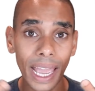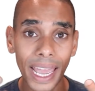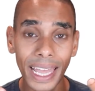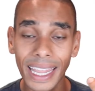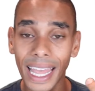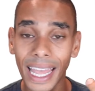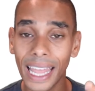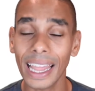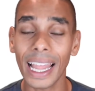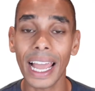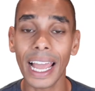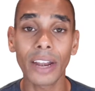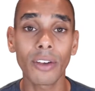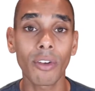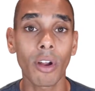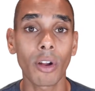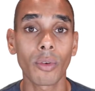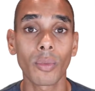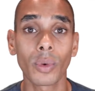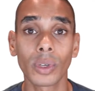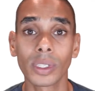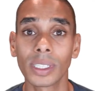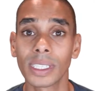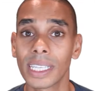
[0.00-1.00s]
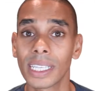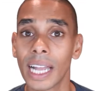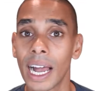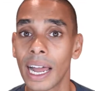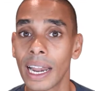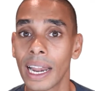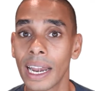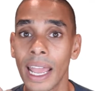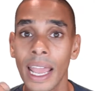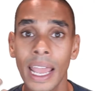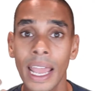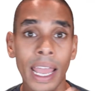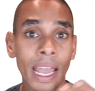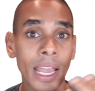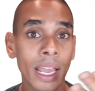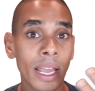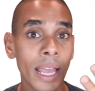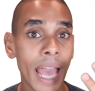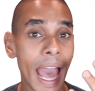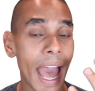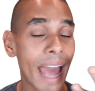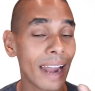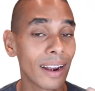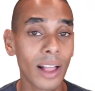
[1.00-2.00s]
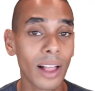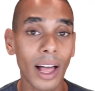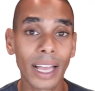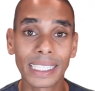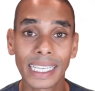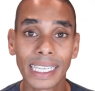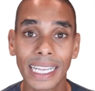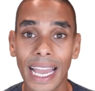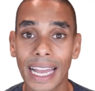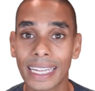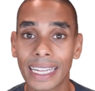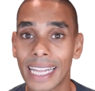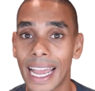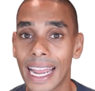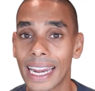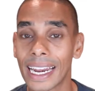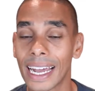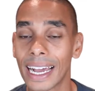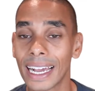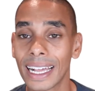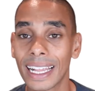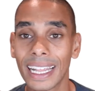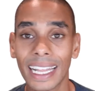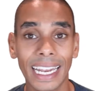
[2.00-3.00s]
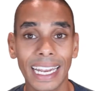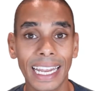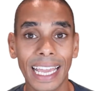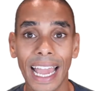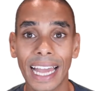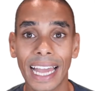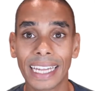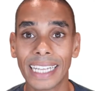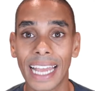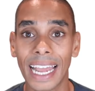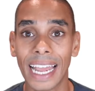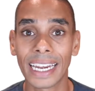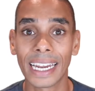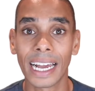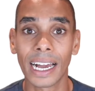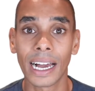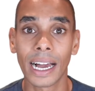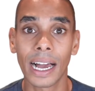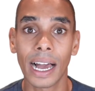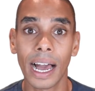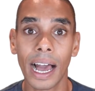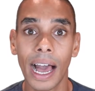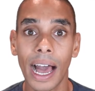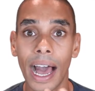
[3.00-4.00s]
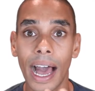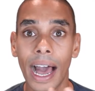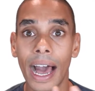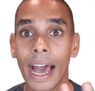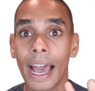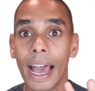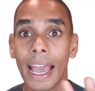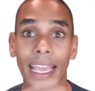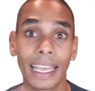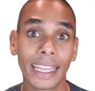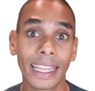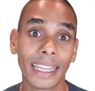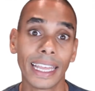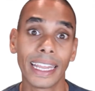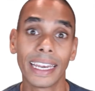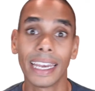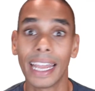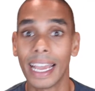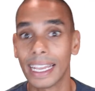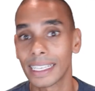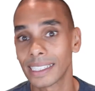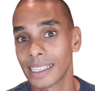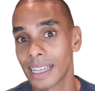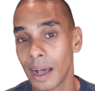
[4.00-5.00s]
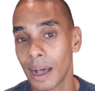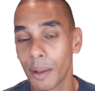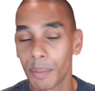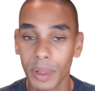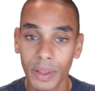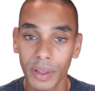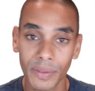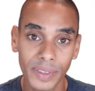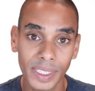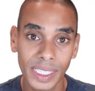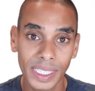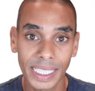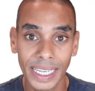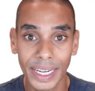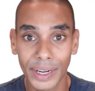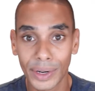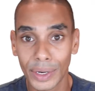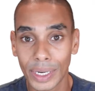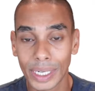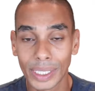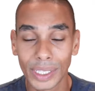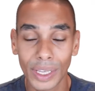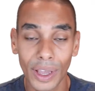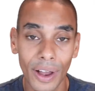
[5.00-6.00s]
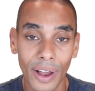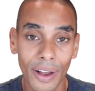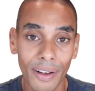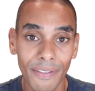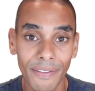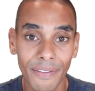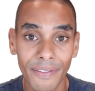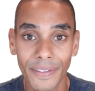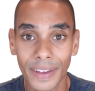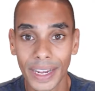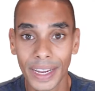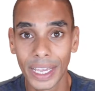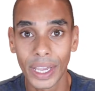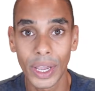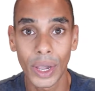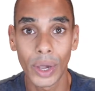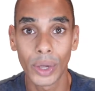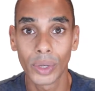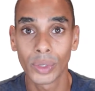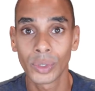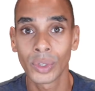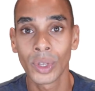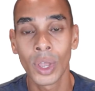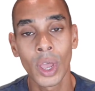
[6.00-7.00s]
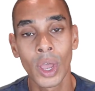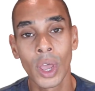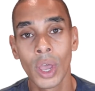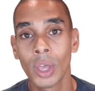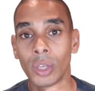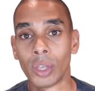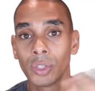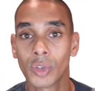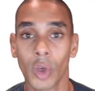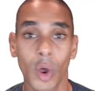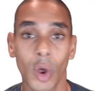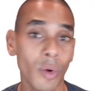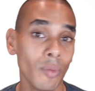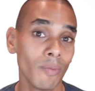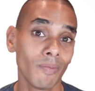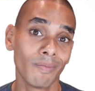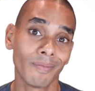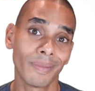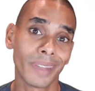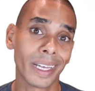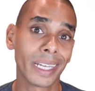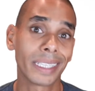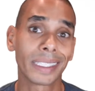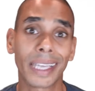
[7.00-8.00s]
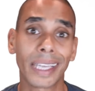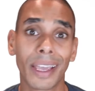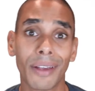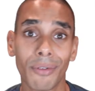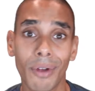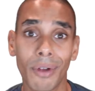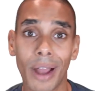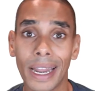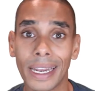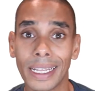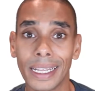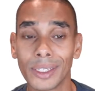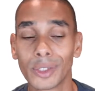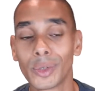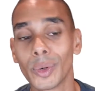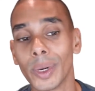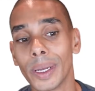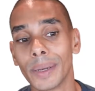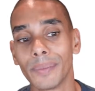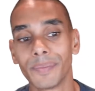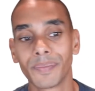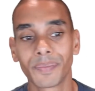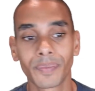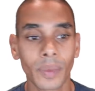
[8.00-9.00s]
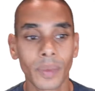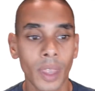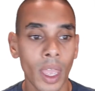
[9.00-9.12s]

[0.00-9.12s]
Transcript: And then later on, we'll start analyzing our data, cleaning our data uh, in the next couple of series of videos. So let's get right into it.